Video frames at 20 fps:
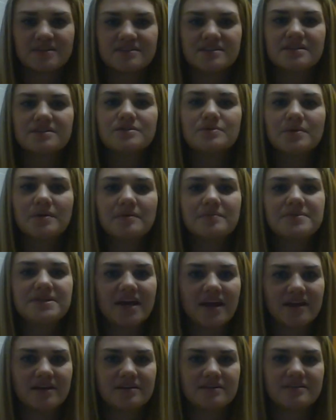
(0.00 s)
Since we
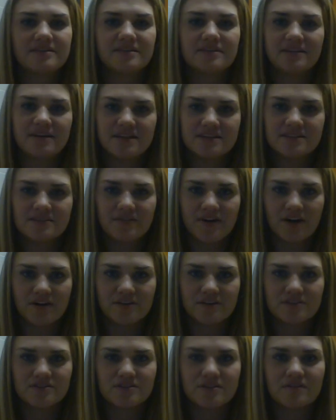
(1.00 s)
obtained these
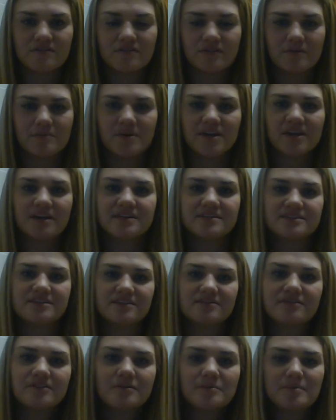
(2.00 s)
values from
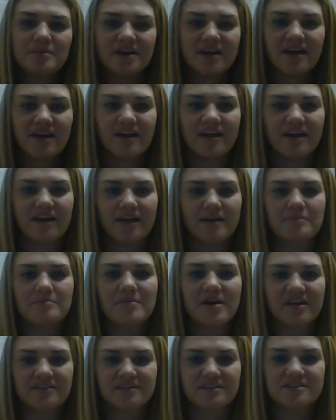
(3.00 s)
different BIA
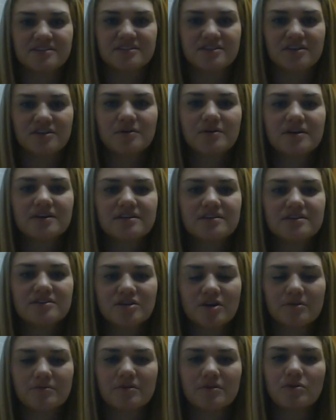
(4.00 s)
methods, you can
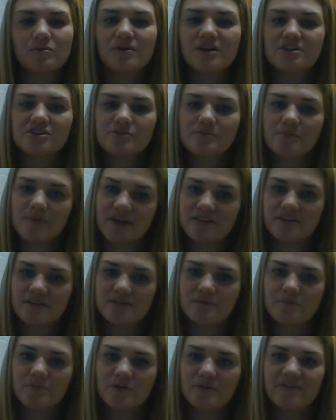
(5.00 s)
determine which
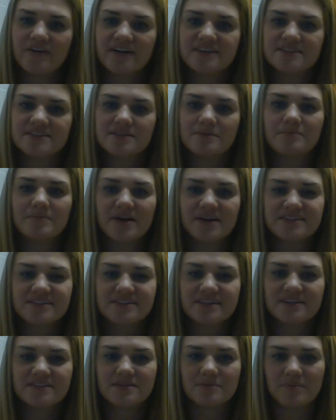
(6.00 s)
method provides the best
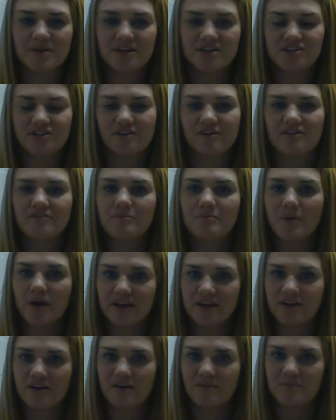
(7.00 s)
estimation of
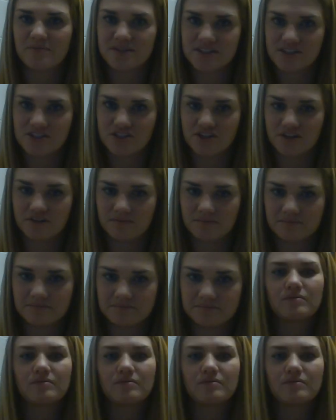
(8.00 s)
body composition.